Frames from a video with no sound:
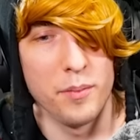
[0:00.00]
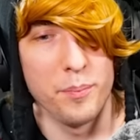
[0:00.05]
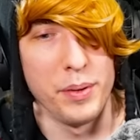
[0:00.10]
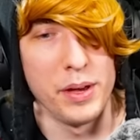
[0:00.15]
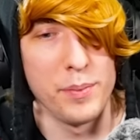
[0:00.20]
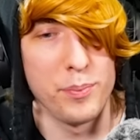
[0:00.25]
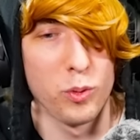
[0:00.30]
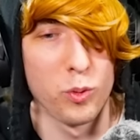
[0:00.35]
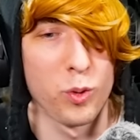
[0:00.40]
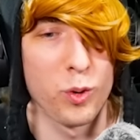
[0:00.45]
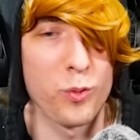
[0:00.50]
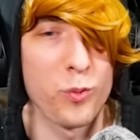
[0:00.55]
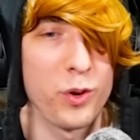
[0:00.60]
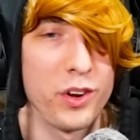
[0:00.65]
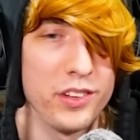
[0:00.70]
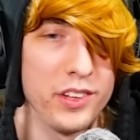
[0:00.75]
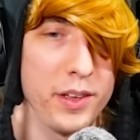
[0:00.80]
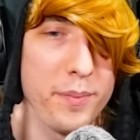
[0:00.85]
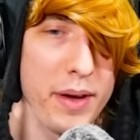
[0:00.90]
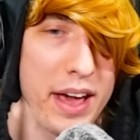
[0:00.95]
people were
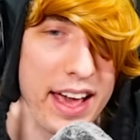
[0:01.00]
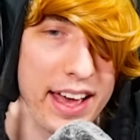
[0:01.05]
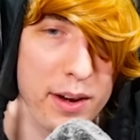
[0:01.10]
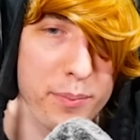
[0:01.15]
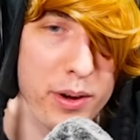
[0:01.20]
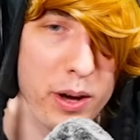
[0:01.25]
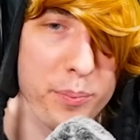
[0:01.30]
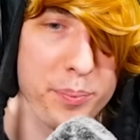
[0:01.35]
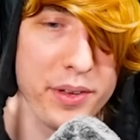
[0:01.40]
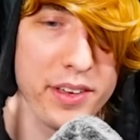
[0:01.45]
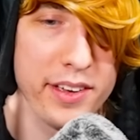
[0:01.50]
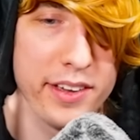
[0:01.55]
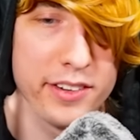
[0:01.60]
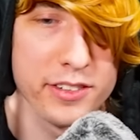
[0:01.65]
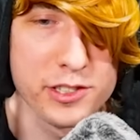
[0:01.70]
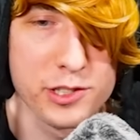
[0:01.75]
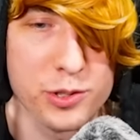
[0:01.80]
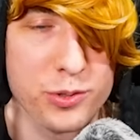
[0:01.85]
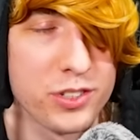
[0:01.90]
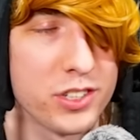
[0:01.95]
really mad about
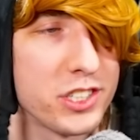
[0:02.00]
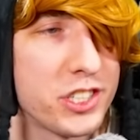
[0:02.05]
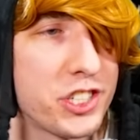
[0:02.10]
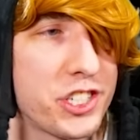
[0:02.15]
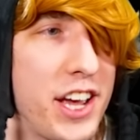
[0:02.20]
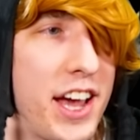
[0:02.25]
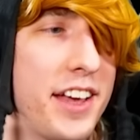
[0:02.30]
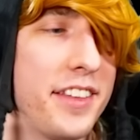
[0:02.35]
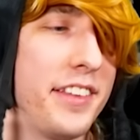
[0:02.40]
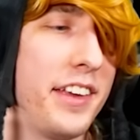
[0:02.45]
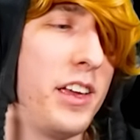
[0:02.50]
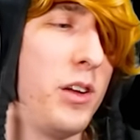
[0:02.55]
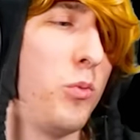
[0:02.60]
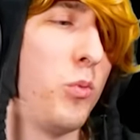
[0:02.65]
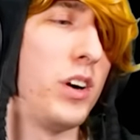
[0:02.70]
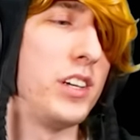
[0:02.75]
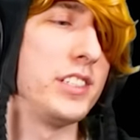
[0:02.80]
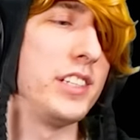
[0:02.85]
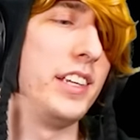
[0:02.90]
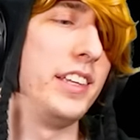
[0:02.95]
Pianosaurus, chat, that he
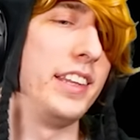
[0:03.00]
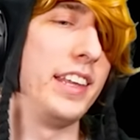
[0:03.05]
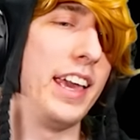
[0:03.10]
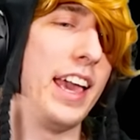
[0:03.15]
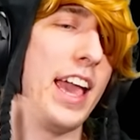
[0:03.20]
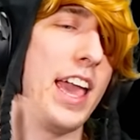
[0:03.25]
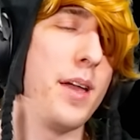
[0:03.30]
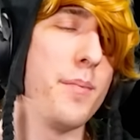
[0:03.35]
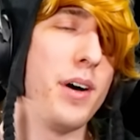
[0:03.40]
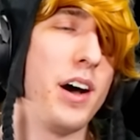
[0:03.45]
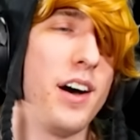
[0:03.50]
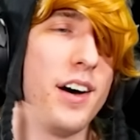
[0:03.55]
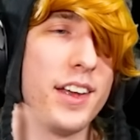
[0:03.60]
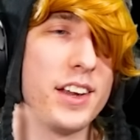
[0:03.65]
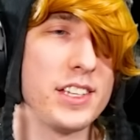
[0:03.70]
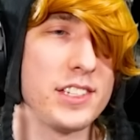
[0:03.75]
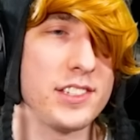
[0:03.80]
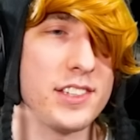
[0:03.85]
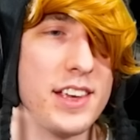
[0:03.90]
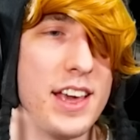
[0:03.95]
wasn't in the game.
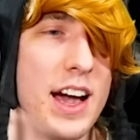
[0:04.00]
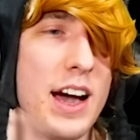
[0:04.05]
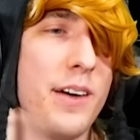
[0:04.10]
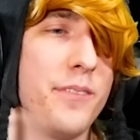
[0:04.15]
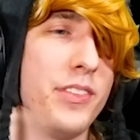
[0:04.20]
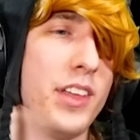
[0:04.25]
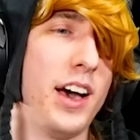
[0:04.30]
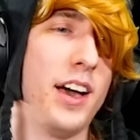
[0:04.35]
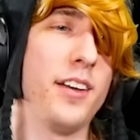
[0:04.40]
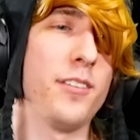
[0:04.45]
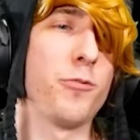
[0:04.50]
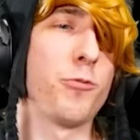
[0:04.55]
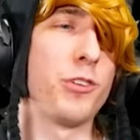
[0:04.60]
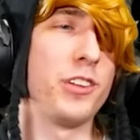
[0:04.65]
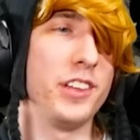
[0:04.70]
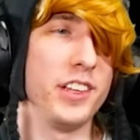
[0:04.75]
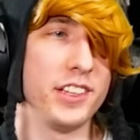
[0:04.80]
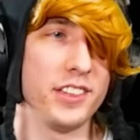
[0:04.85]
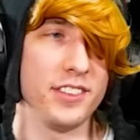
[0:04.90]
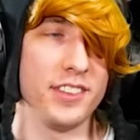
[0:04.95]
Honestly, I'm not
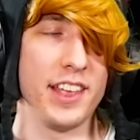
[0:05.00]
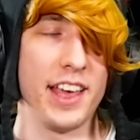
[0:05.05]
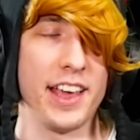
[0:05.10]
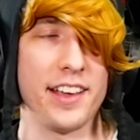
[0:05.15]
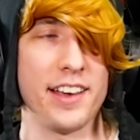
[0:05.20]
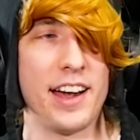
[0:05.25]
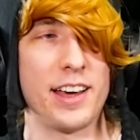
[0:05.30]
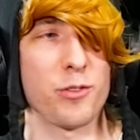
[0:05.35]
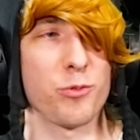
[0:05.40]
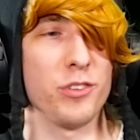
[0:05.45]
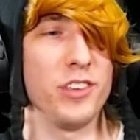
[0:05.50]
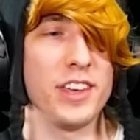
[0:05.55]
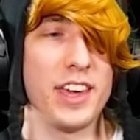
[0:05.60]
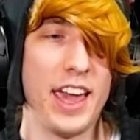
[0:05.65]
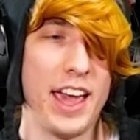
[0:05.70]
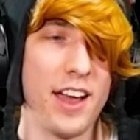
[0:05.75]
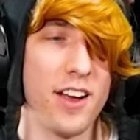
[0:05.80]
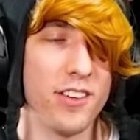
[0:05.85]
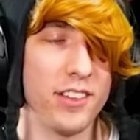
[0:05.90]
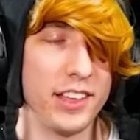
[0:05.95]
really, like, I don't really
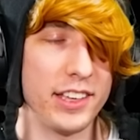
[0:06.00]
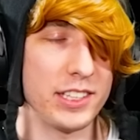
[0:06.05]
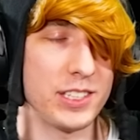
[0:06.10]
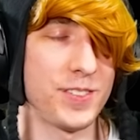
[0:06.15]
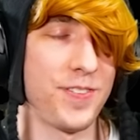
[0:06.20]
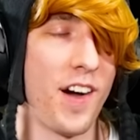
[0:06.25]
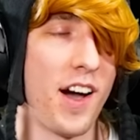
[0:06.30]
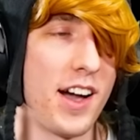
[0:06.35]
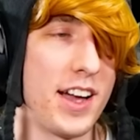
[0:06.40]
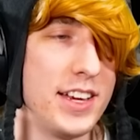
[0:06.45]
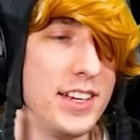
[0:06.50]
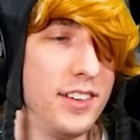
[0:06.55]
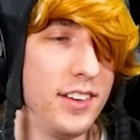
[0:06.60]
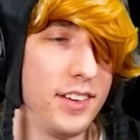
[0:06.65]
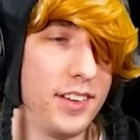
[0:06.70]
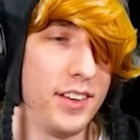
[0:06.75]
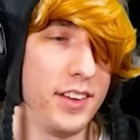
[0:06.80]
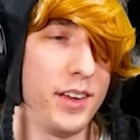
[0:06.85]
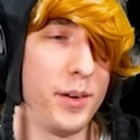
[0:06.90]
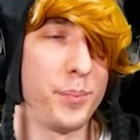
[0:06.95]
care. Like, it's fine.
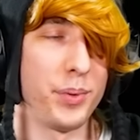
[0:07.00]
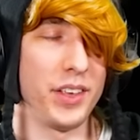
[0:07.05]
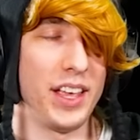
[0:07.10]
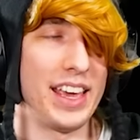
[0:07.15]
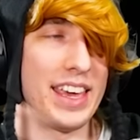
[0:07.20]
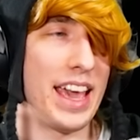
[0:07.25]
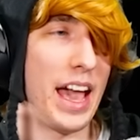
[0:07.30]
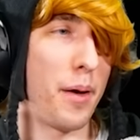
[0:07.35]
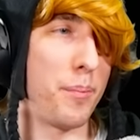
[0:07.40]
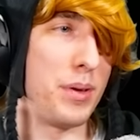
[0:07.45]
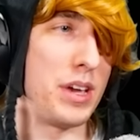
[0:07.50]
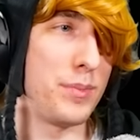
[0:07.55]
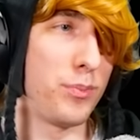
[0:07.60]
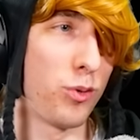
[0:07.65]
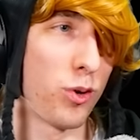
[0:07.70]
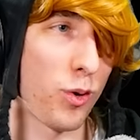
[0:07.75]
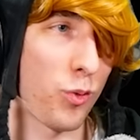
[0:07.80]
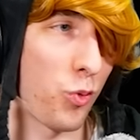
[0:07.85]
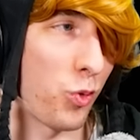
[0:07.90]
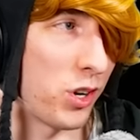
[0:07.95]
But, like, yeah, people
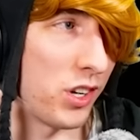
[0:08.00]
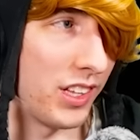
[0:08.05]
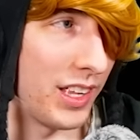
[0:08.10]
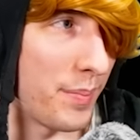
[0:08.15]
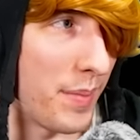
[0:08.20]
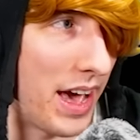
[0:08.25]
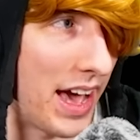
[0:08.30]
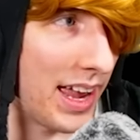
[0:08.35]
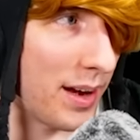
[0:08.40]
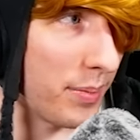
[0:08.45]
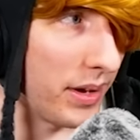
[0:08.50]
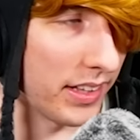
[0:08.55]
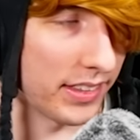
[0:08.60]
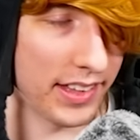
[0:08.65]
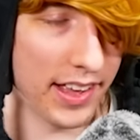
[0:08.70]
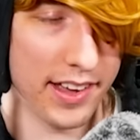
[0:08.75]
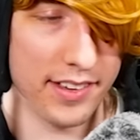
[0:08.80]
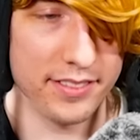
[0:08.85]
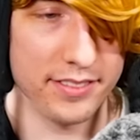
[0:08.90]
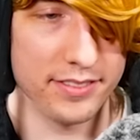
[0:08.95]
were really mad about
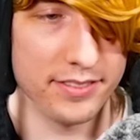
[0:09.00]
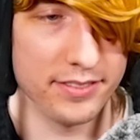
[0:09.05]
that.